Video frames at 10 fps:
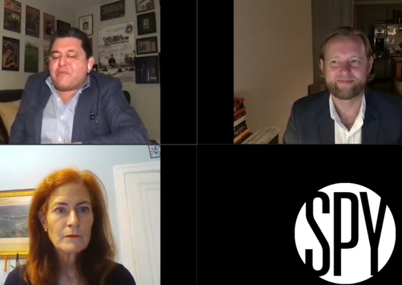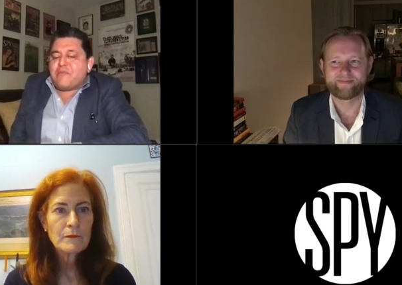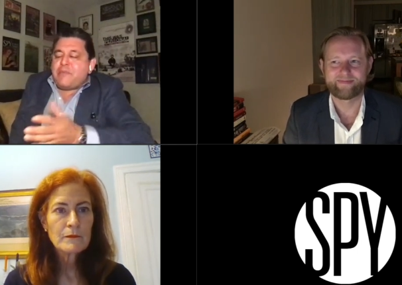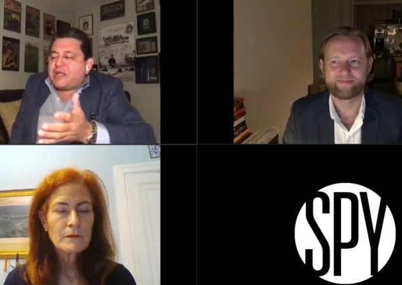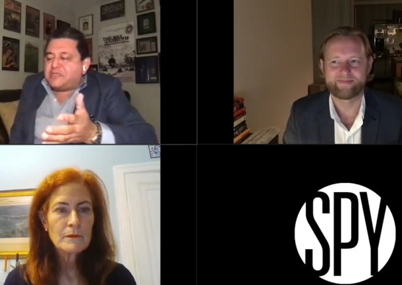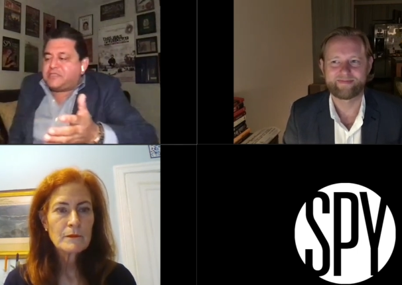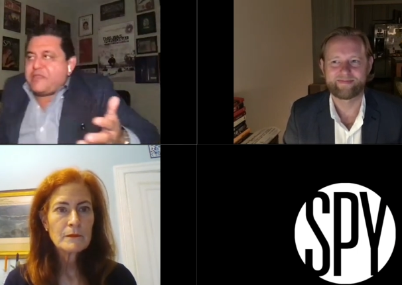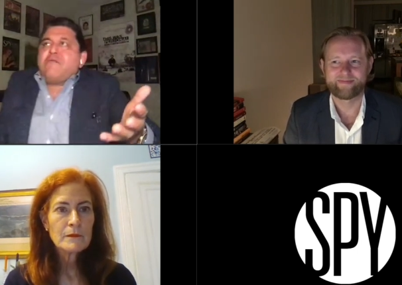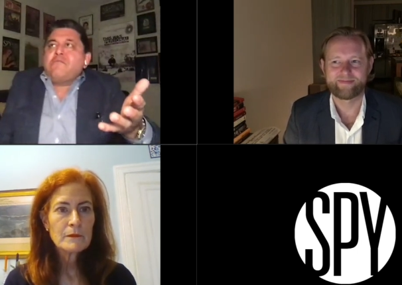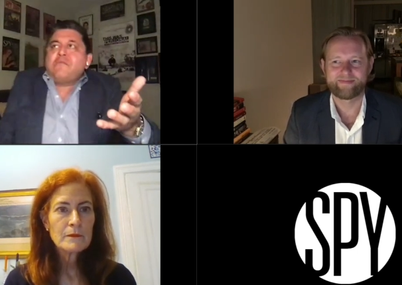Speaker 1: I mean, I could
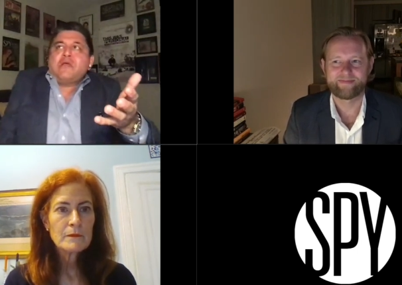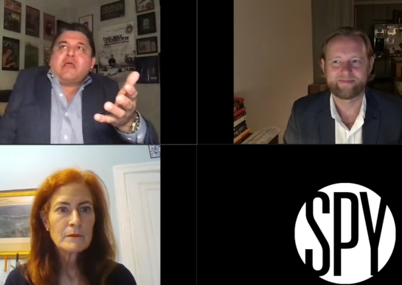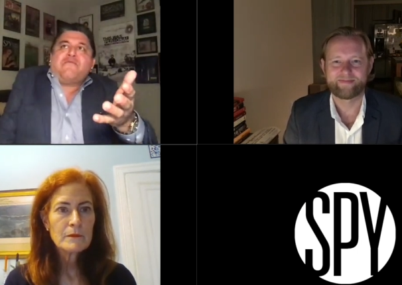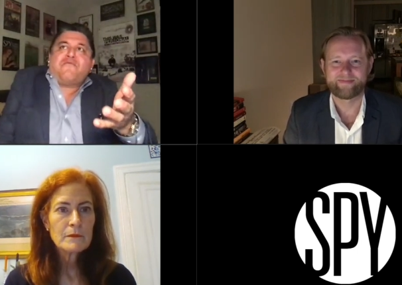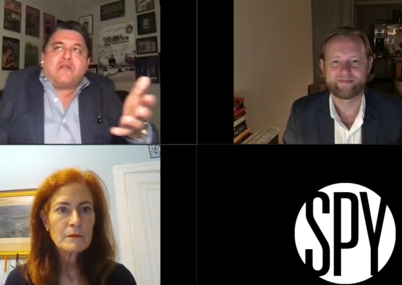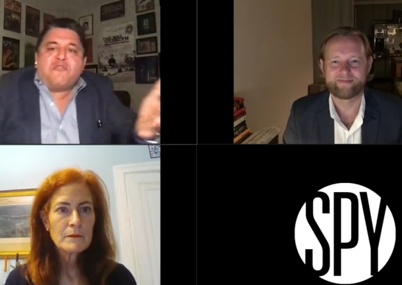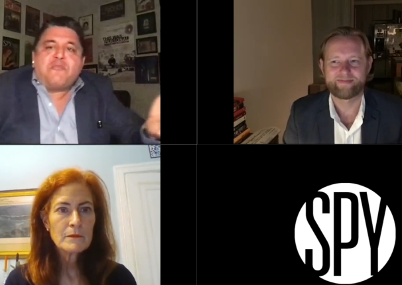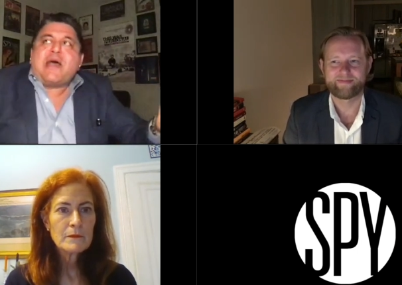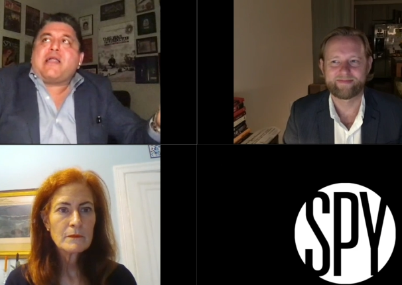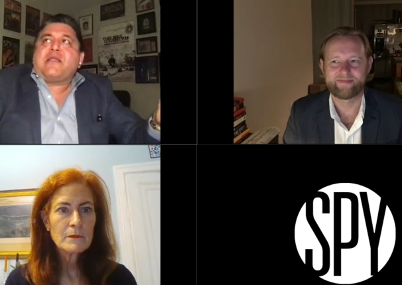sit there
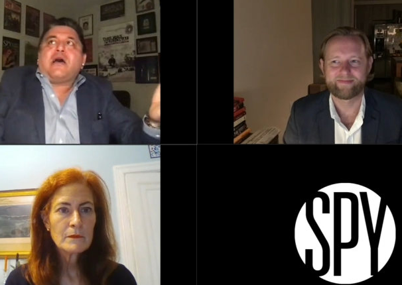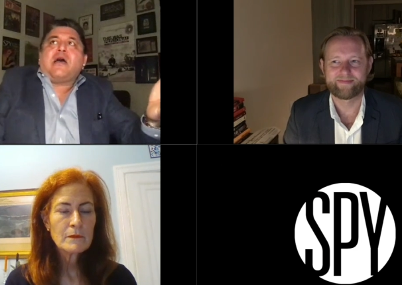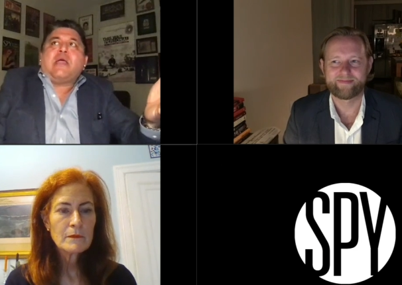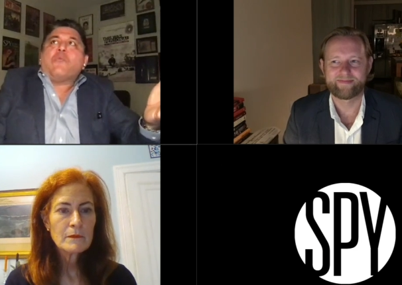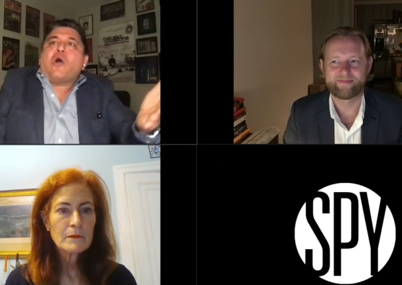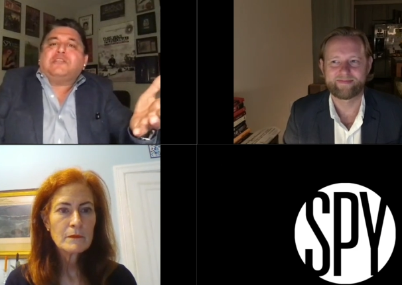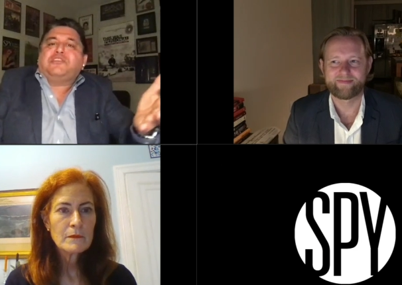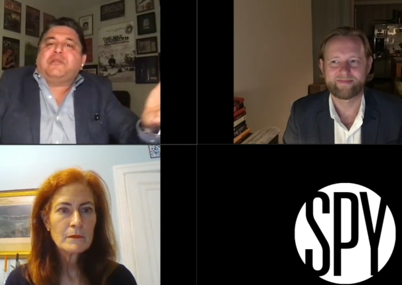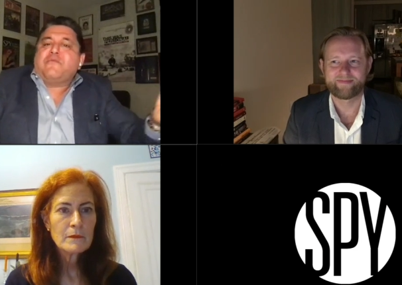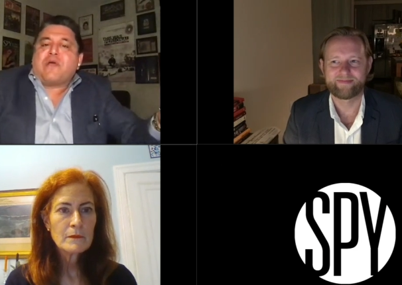in front of a bad
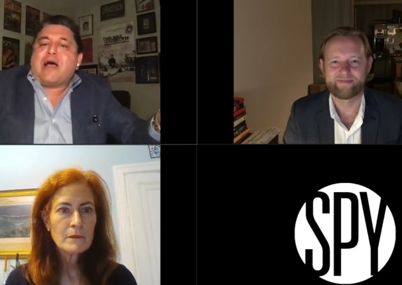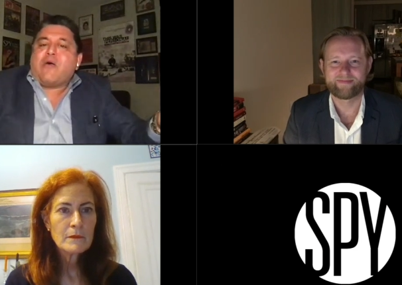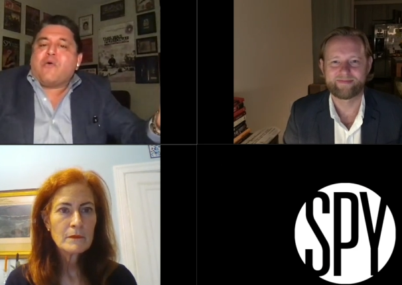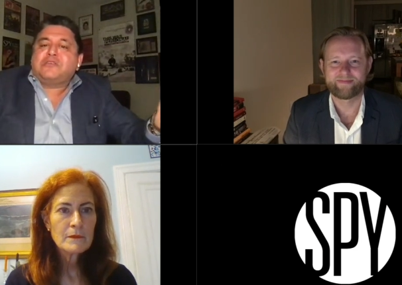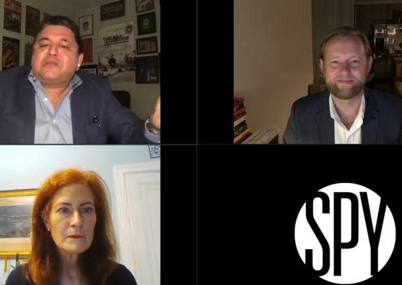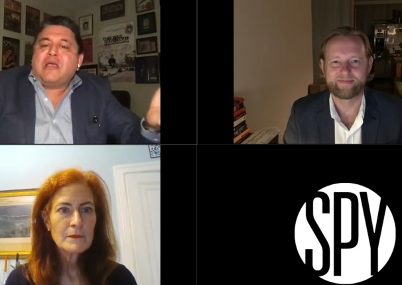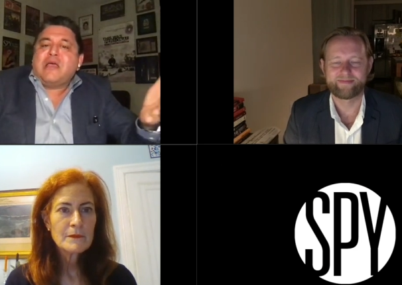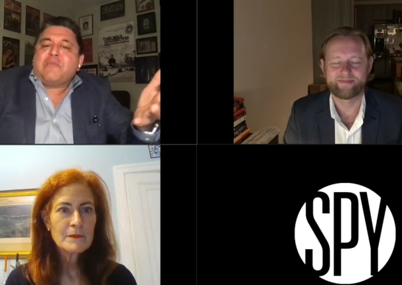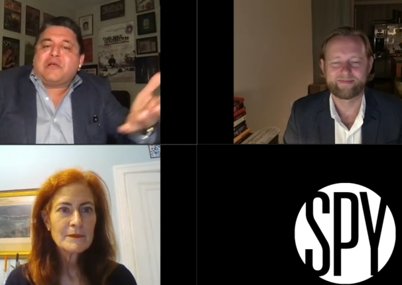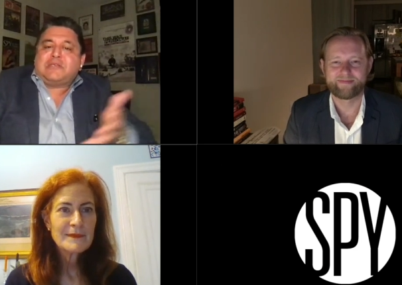guy and watching him for
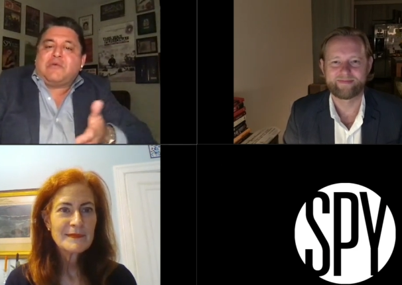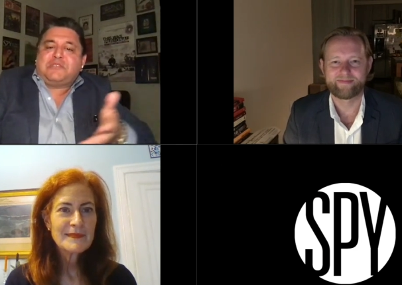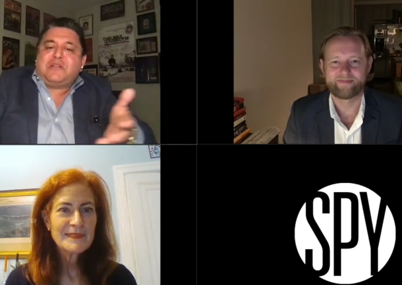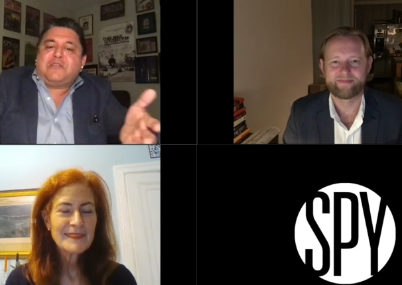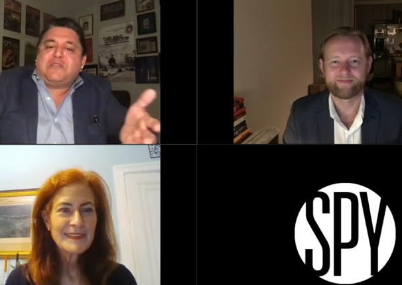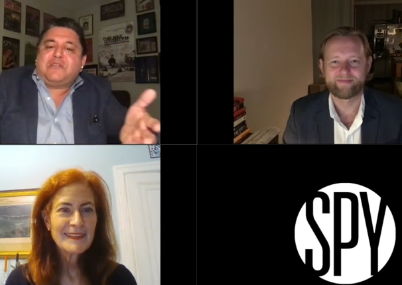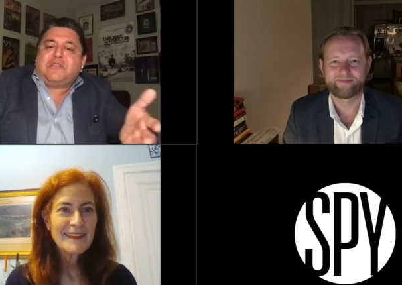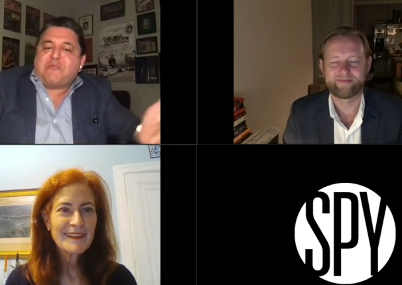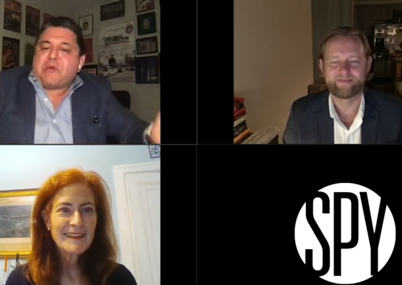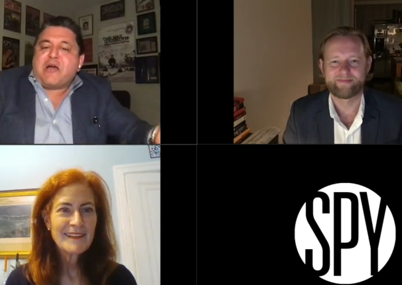hours because I was
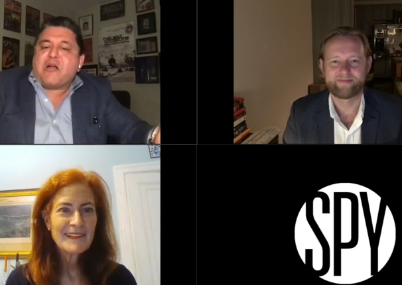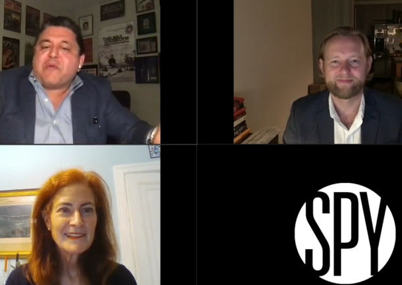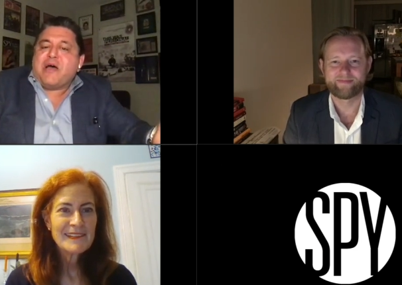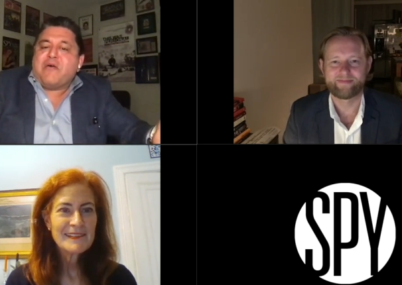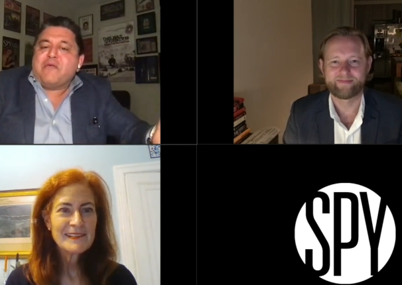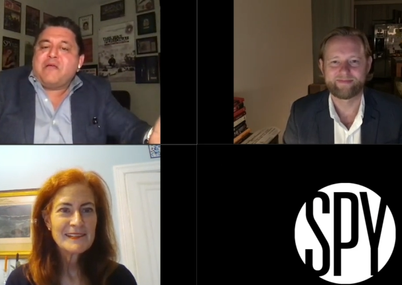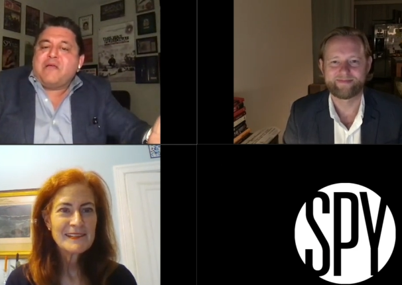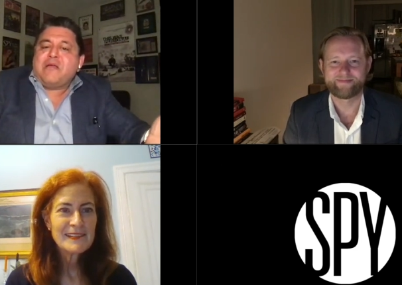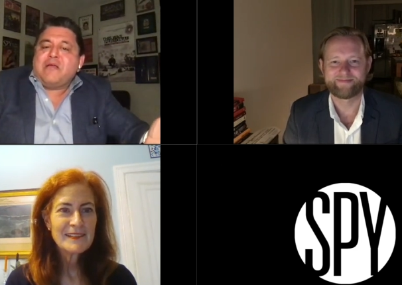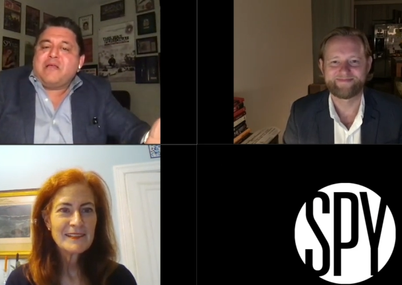sitting on the street with my arm
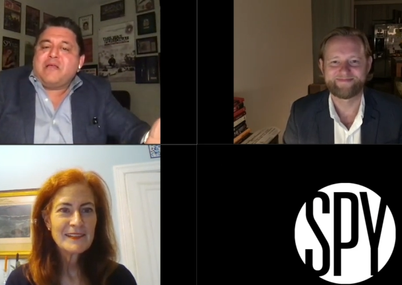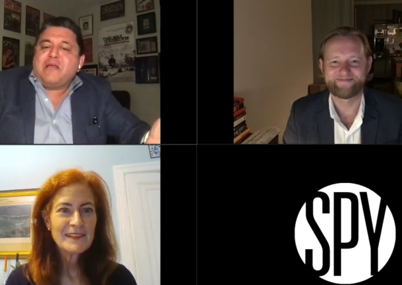out,